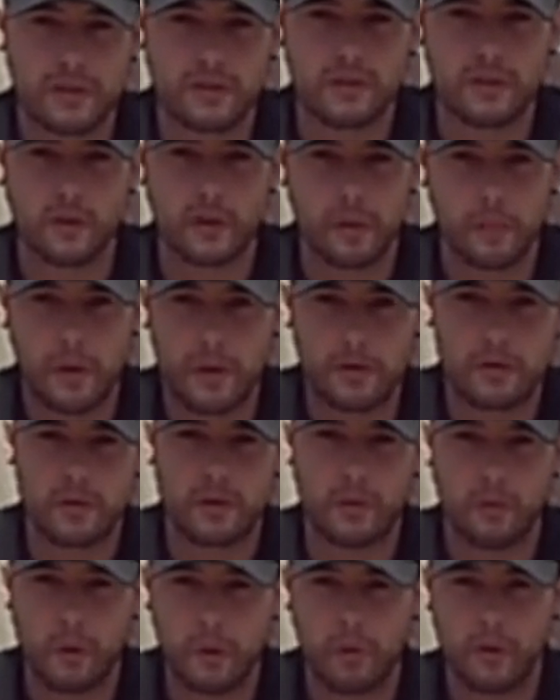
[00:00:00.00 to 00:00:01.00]
this
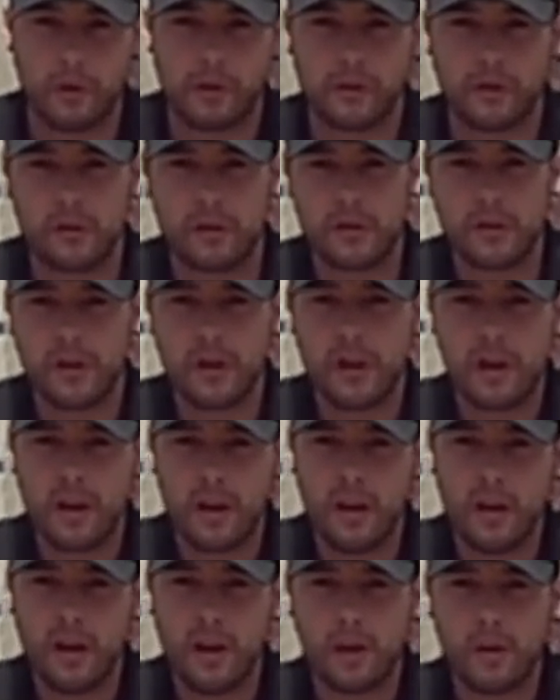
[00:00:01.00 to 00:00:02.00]
documentary that we want to do
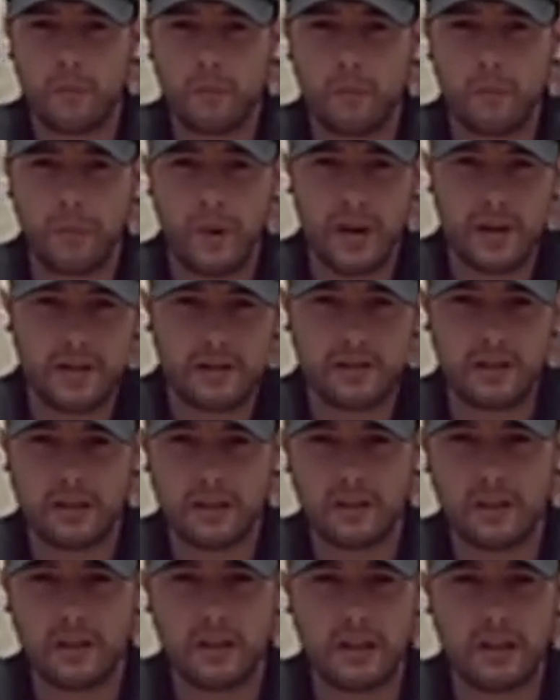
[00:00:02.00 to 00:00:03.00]

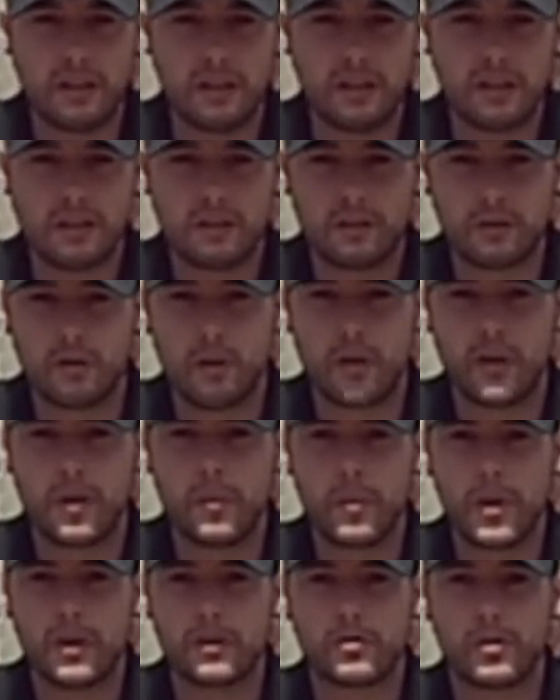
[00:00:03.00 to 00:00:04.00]
basically the
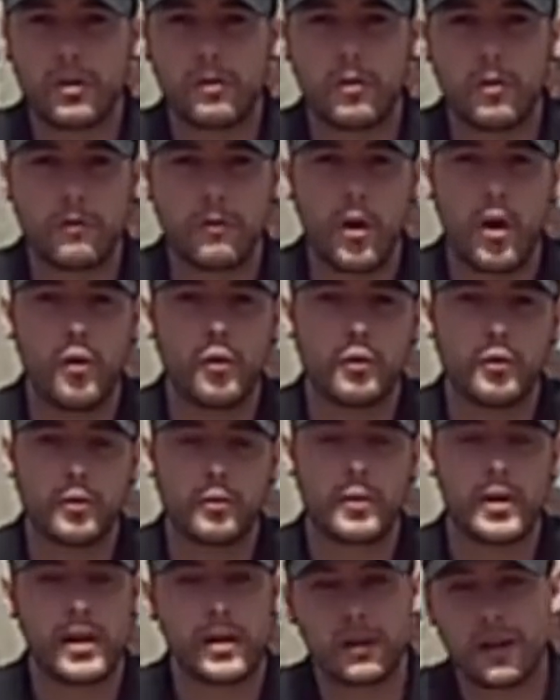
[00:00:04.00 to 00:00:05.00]
documentary
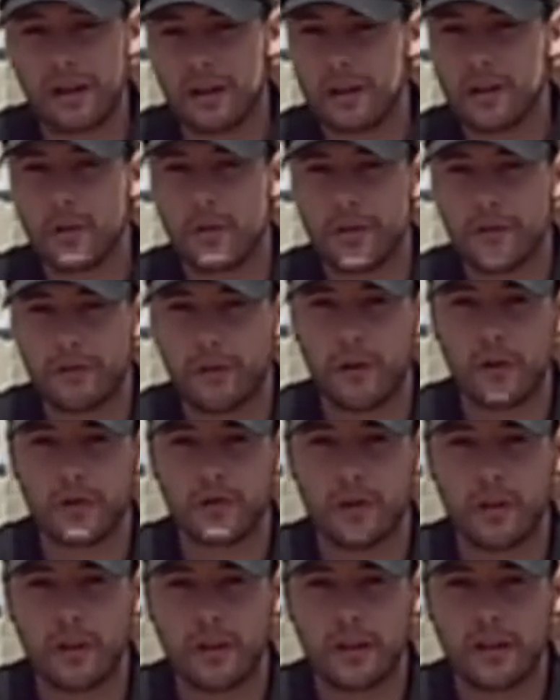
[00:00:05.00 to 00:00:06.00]
revolves around a UFO
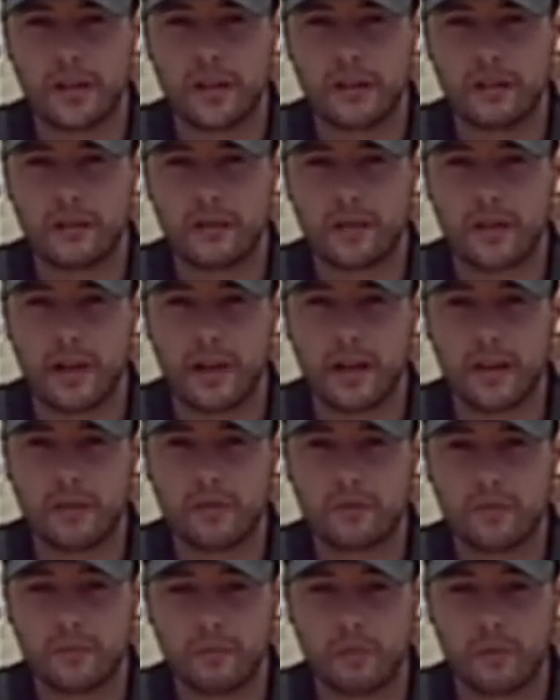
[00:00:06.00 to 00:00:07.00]
sighting that
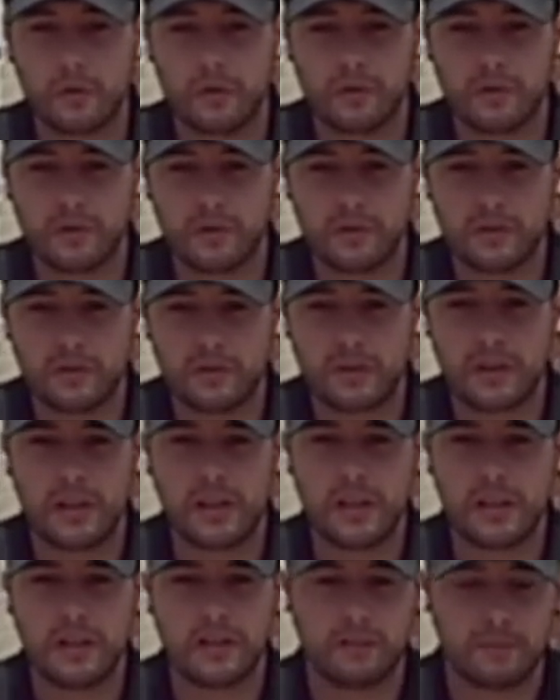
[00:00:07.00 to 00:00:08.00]
was
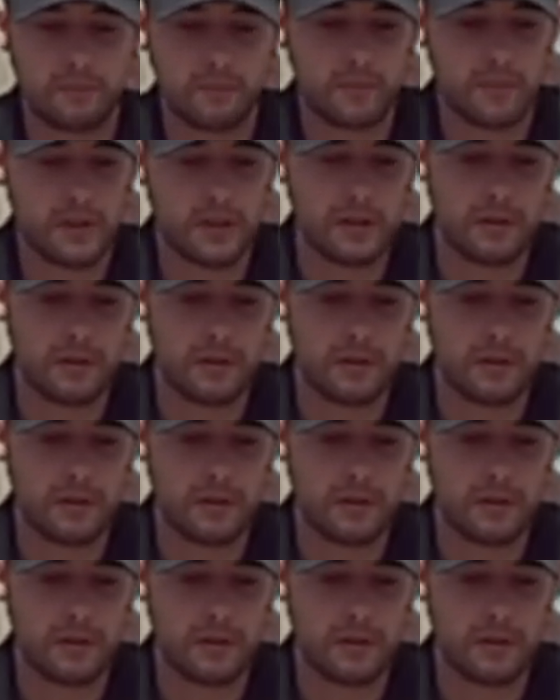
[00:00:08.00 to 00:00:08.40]
seen